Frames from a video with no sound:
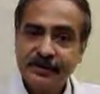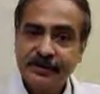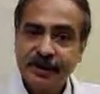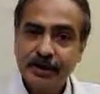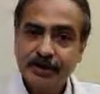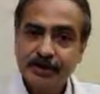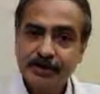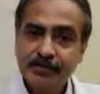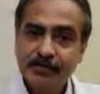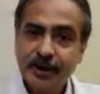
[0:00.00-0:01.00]

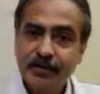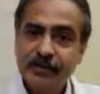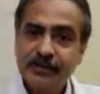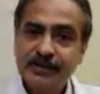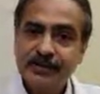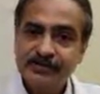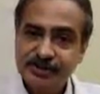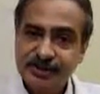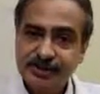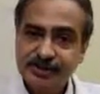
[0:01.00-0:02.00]
yellowish brown
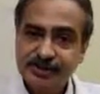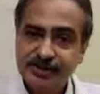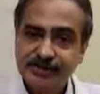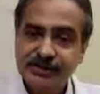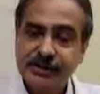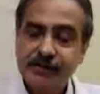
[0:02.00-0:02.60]
structures